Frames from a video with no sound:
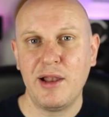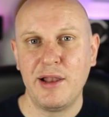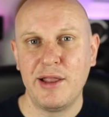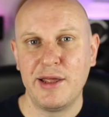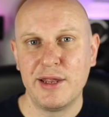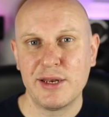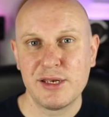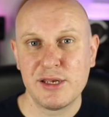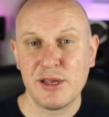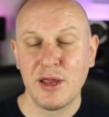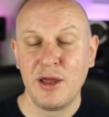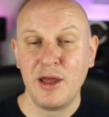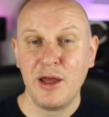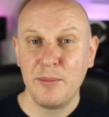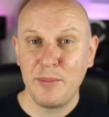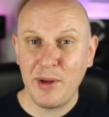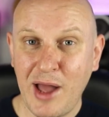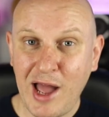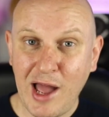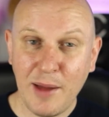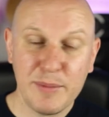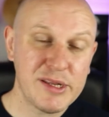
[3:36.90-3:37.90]
list.
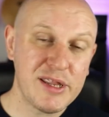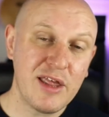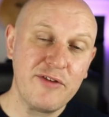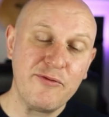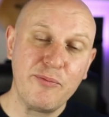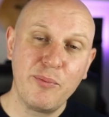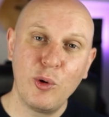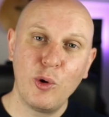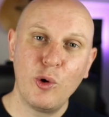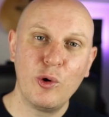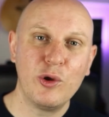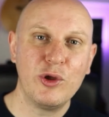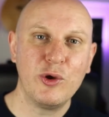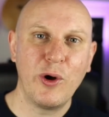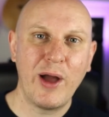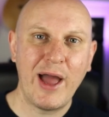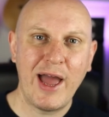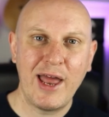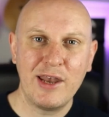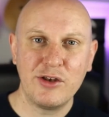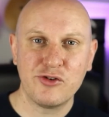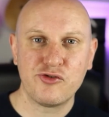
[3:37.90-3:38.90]
Perhaps they've bought
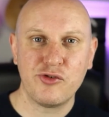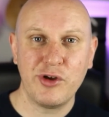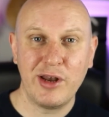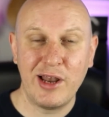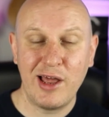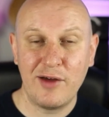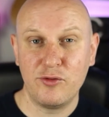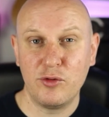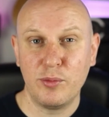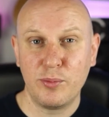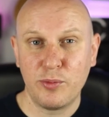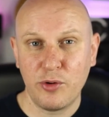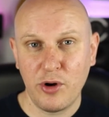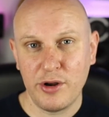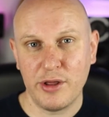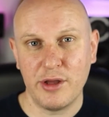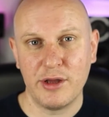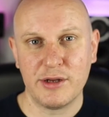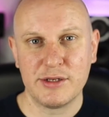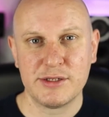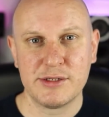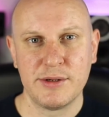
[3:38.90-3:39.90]
your entry-level
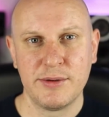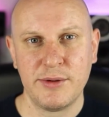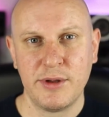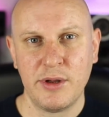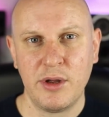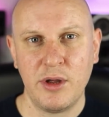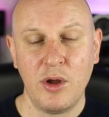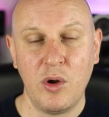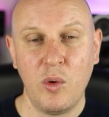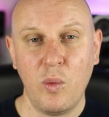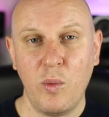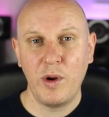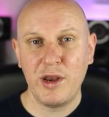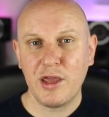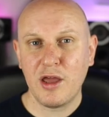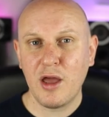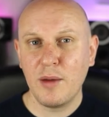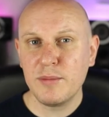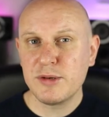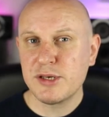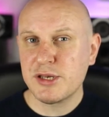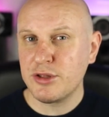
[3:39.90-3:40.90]
product. When it
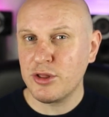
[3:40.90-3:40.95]
comes to